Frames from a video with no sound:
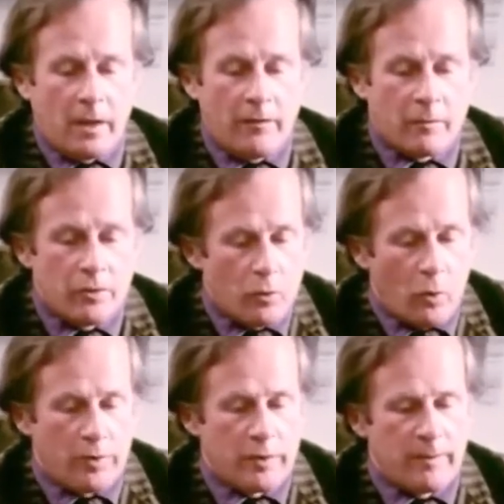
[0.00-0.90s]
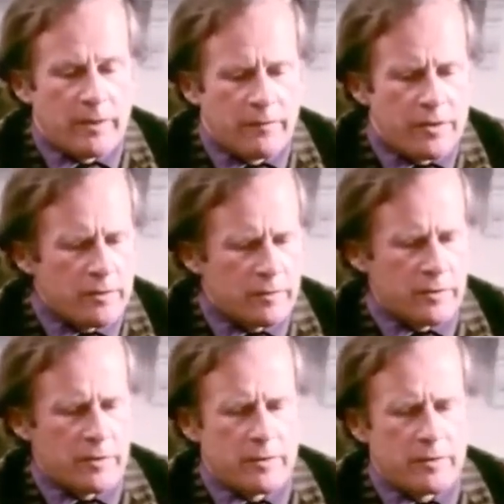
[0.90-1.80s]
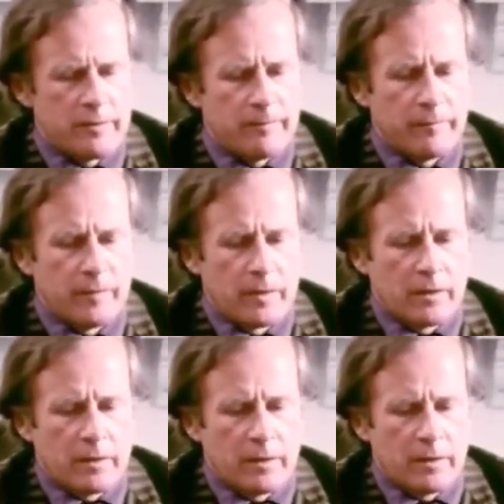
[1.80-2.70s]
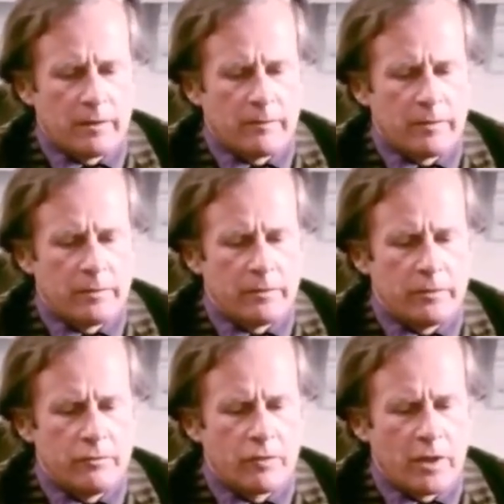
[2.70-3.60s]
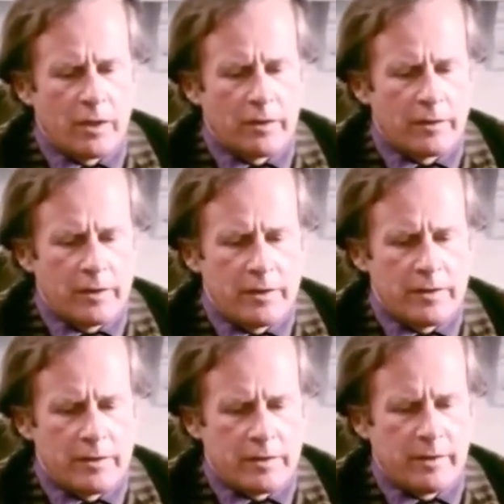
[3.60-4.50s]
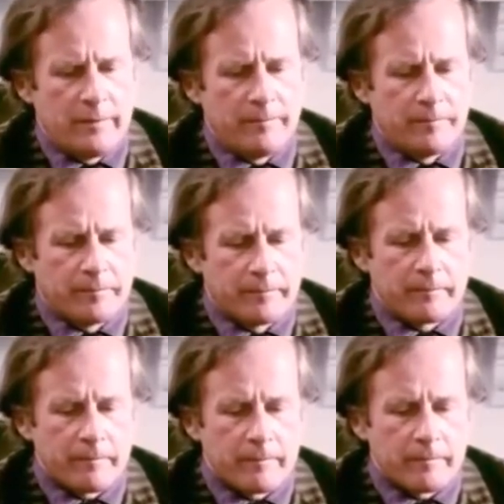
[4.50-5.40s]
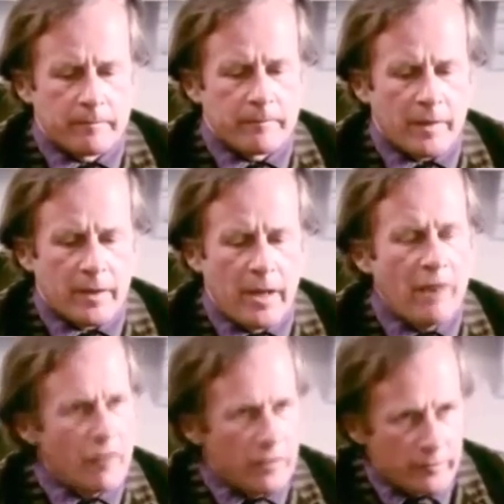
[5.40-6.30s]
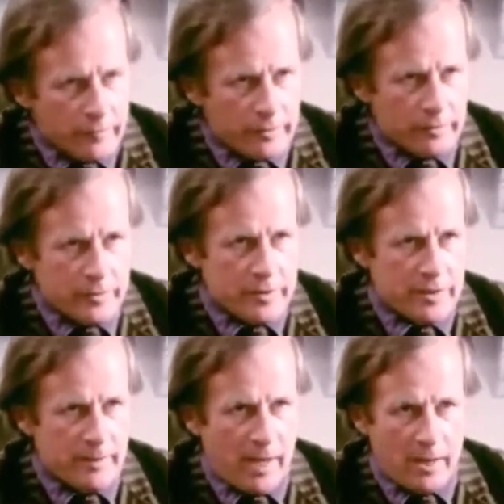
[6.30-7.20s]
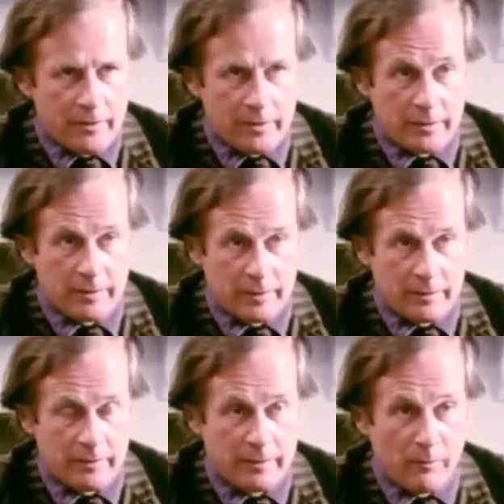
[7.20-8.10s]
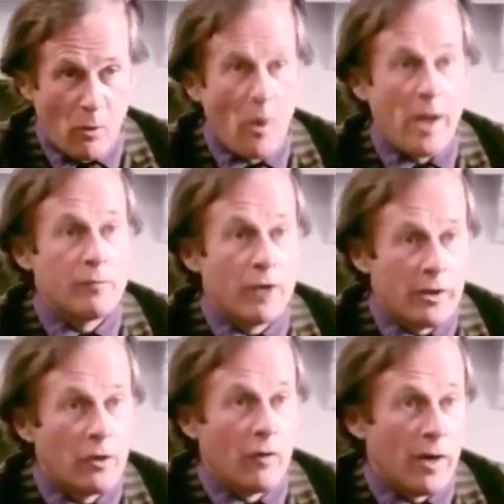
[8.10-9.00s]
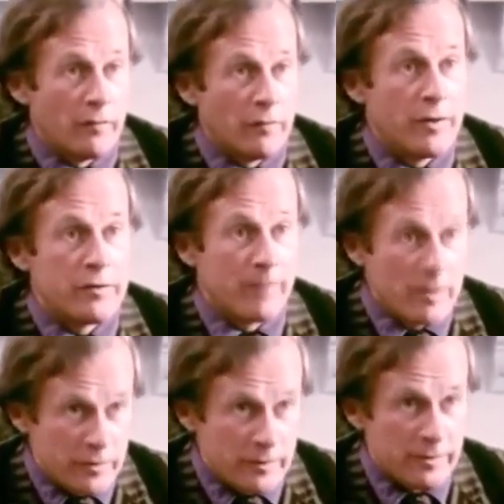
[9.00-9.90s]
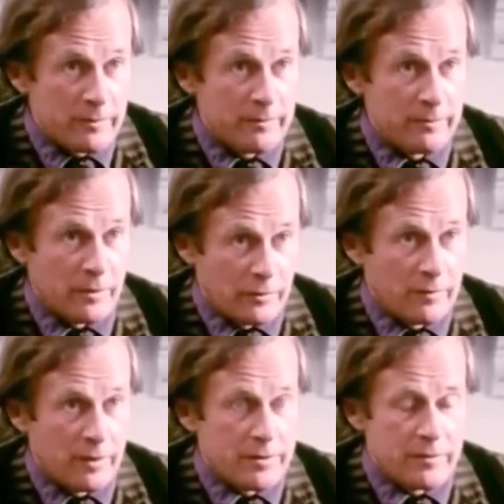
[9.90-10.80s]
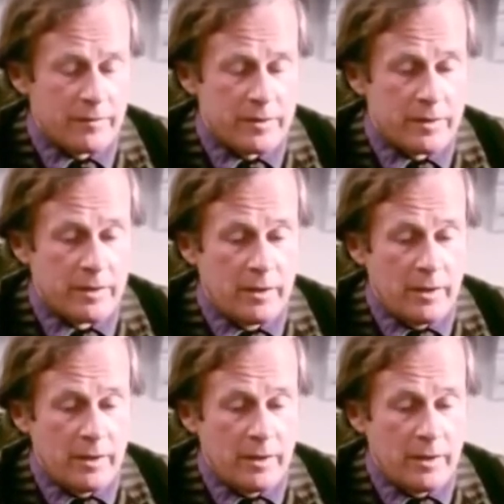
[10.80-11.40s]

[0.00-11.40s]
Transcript: I think when you call it a metaphysical system, you regard his ethical views as somehow more a priori than those of most moral philosophers.